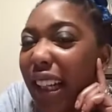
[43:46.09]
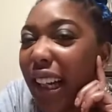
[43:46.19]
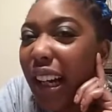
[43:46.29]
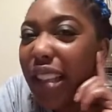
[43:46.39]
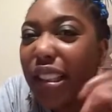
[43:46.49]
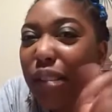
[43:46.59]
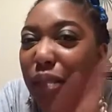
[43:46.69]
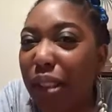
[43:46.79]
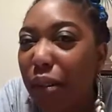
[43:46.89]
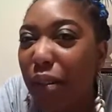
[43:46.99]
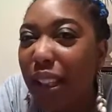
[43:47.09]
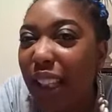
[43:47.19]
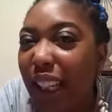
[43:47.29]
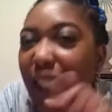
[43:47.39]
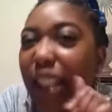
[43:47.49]
I just want to throw one
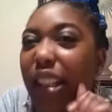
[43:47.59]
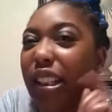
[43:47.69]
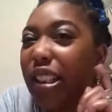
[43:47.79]
thing in there.